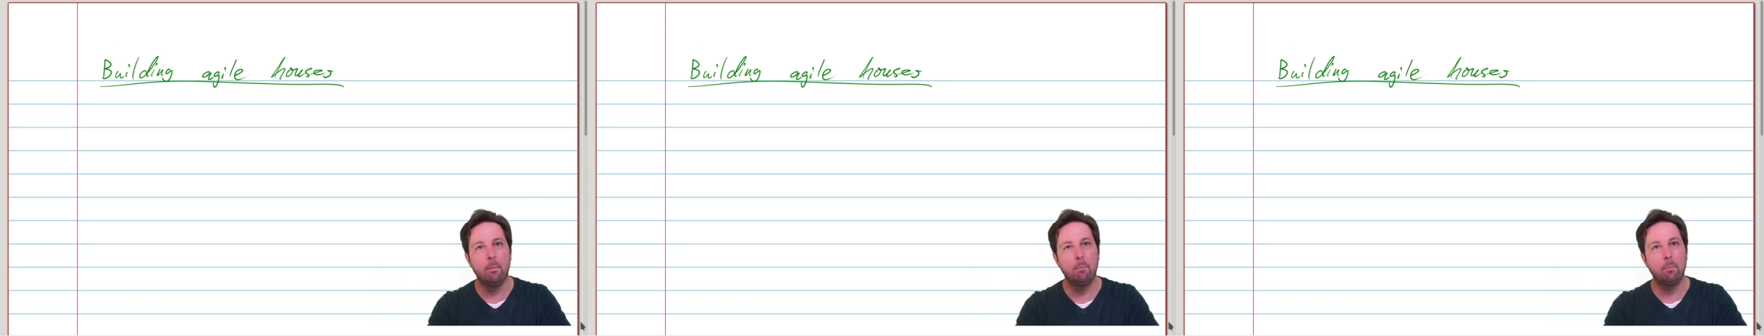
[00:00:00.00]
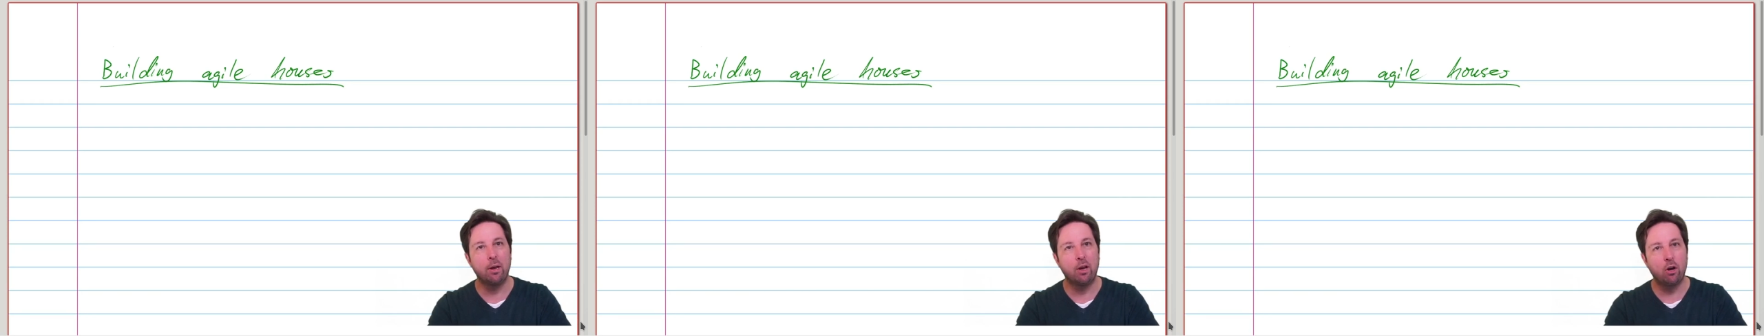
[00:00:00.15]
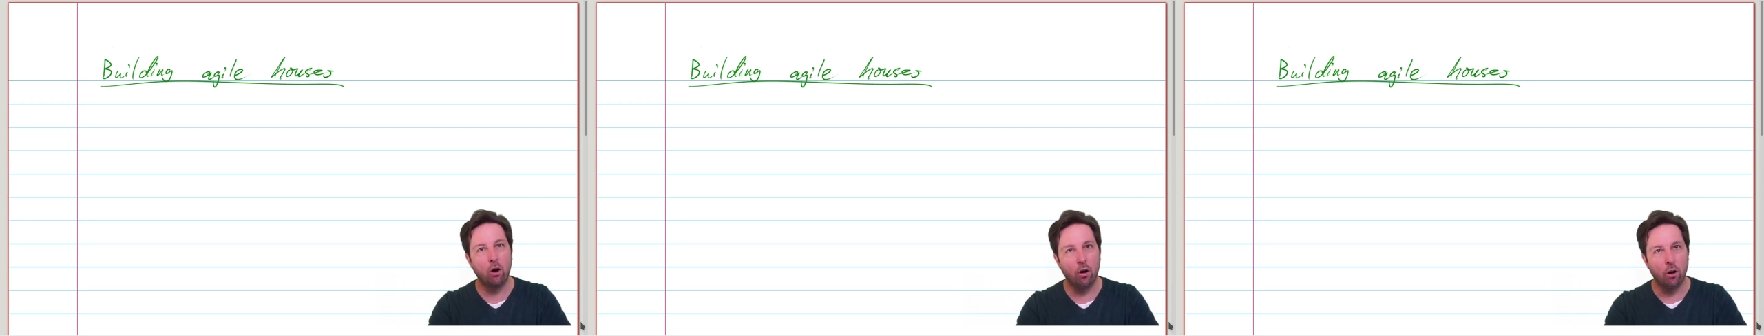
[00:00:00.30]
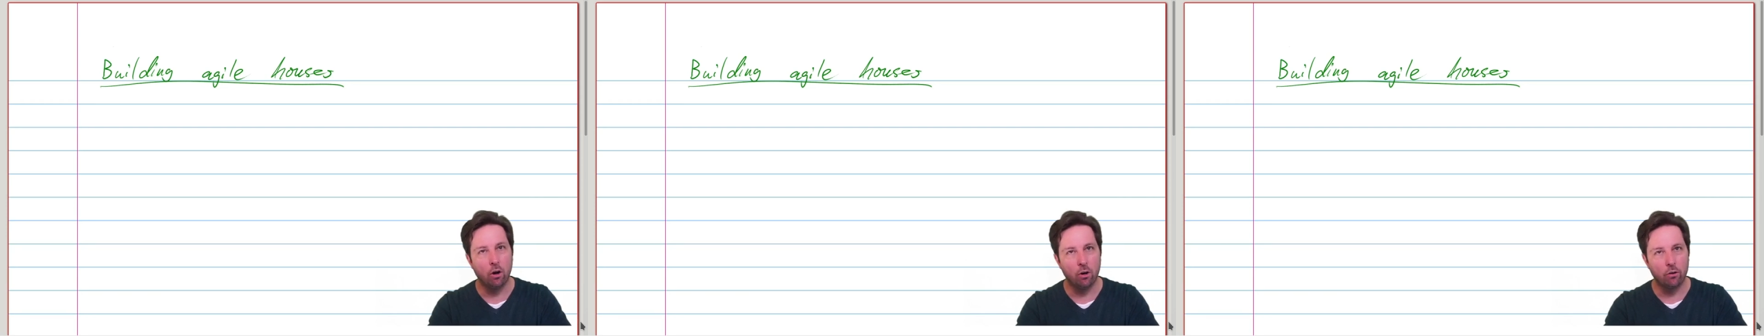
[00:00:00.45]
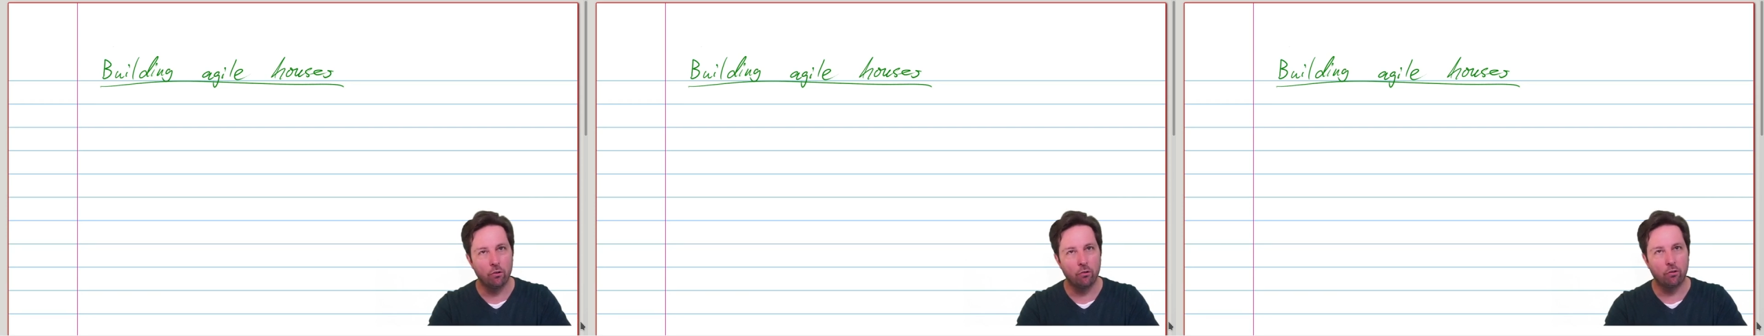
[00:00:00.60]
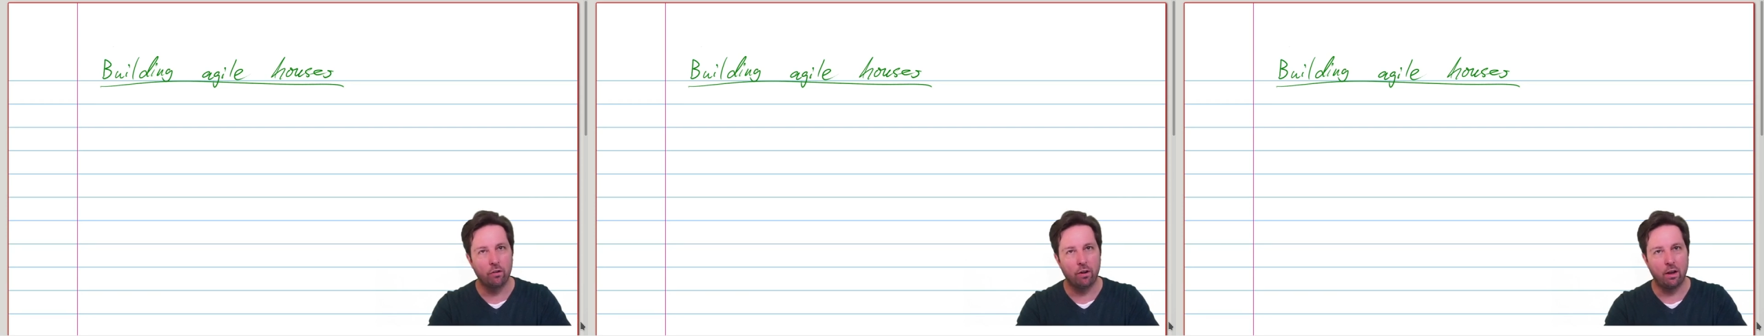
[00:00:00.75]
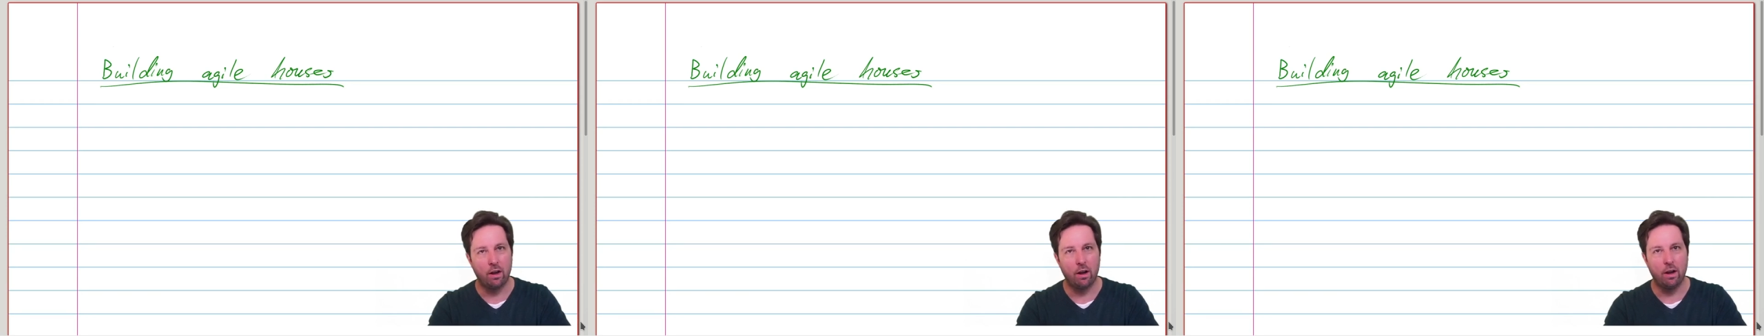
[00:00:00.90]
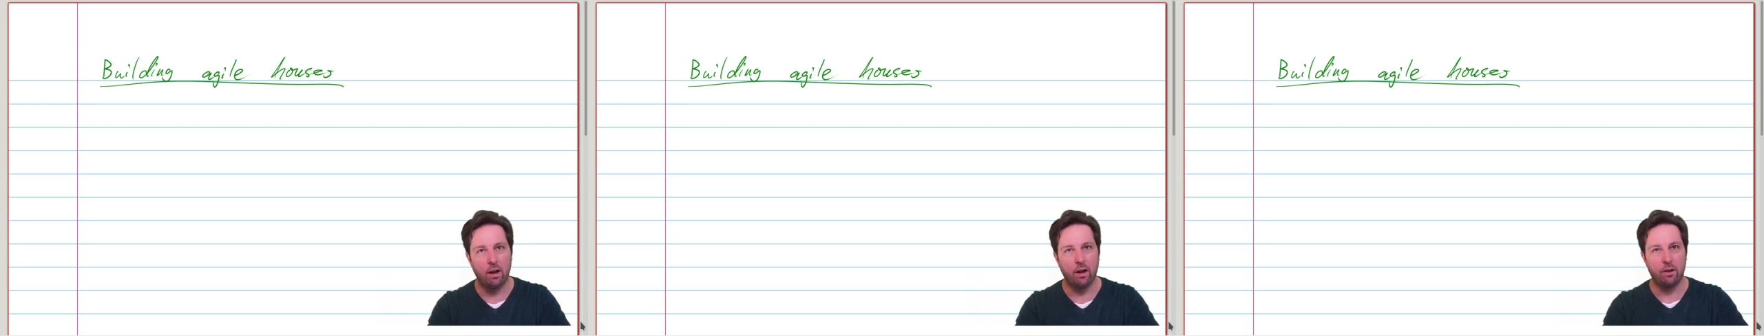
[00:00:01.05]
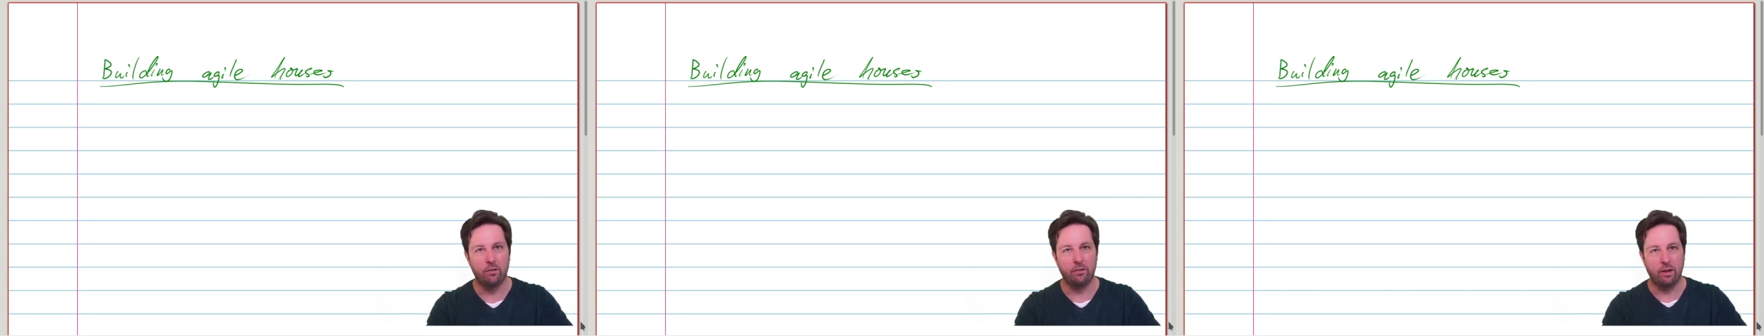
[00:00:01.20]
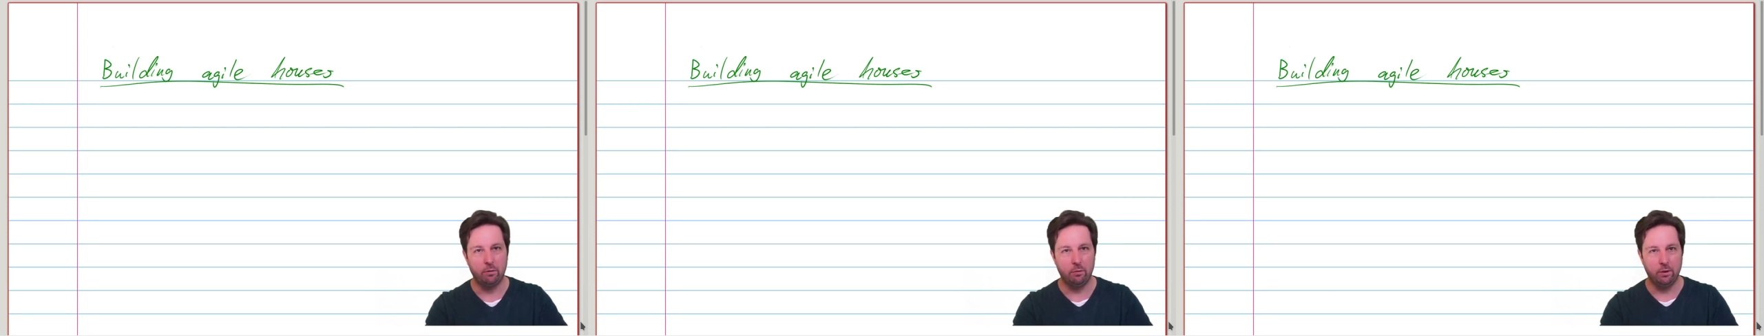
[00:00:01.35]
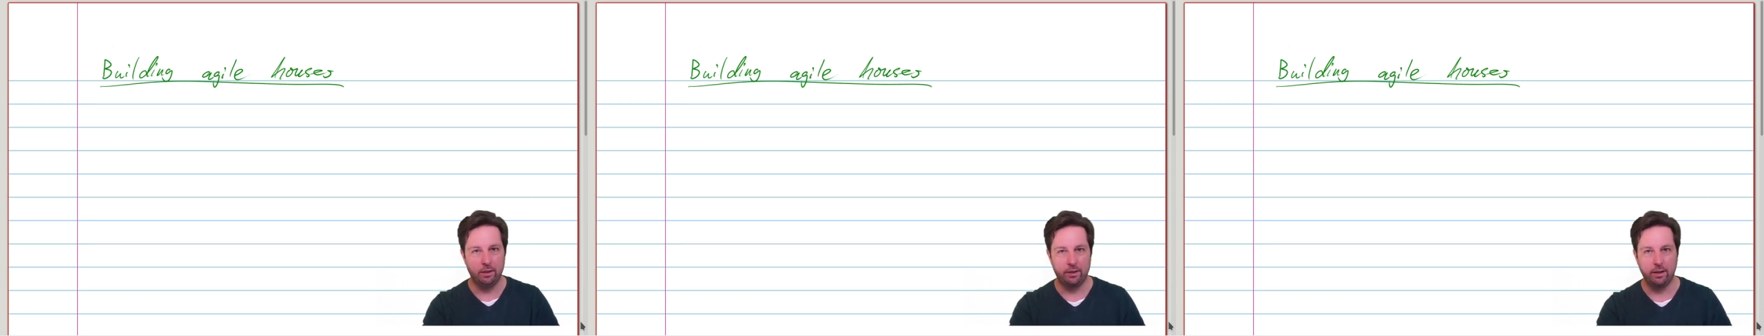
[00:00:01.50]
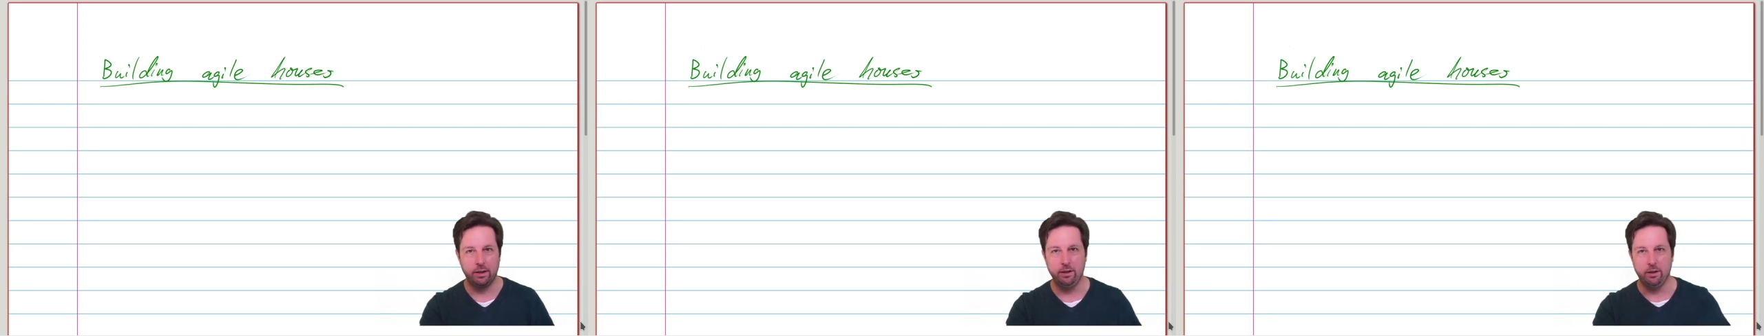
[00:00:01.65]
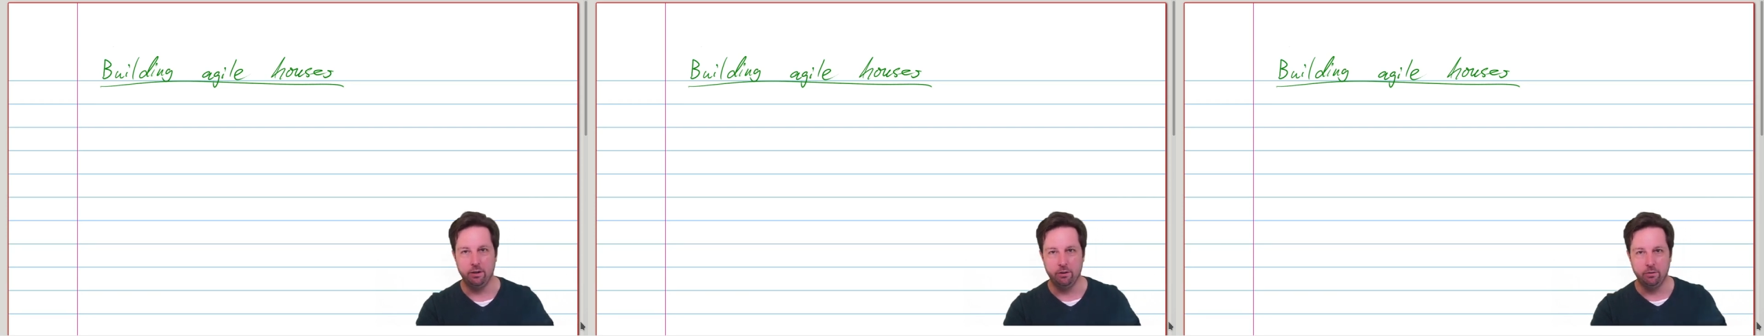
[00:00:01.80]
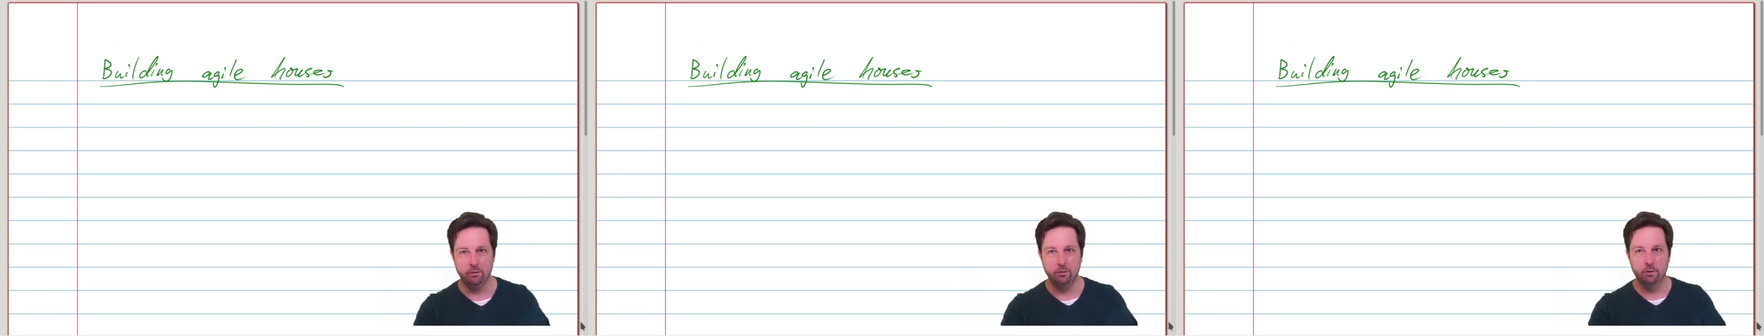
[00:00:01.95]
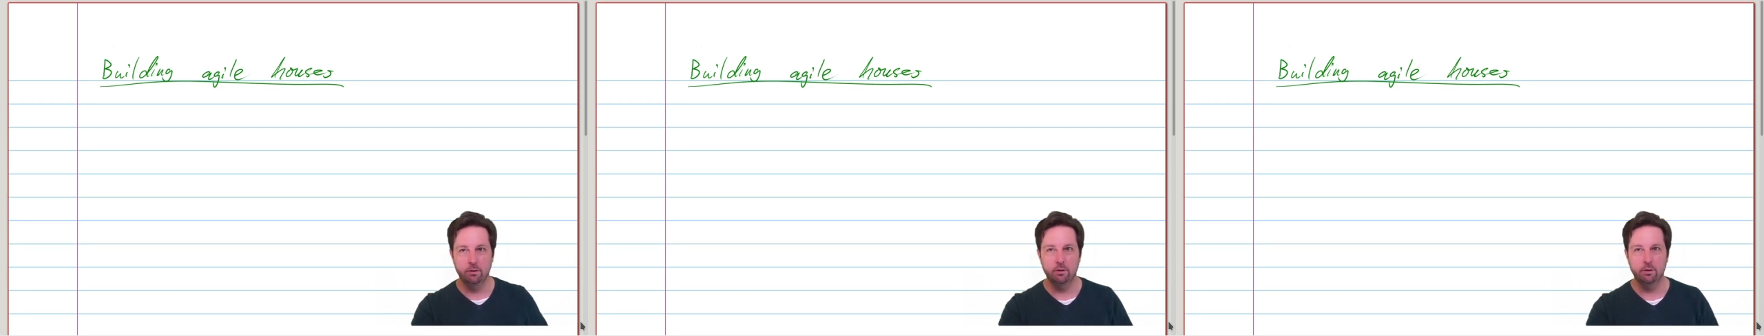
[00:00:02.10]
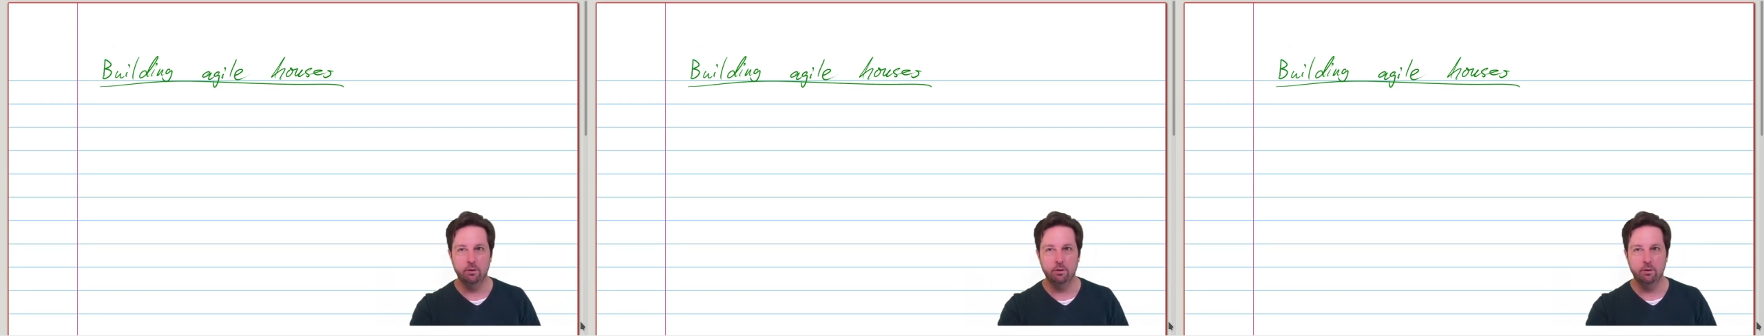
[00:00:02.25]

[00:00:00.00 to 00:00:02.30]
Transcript: Because, as I will tell you,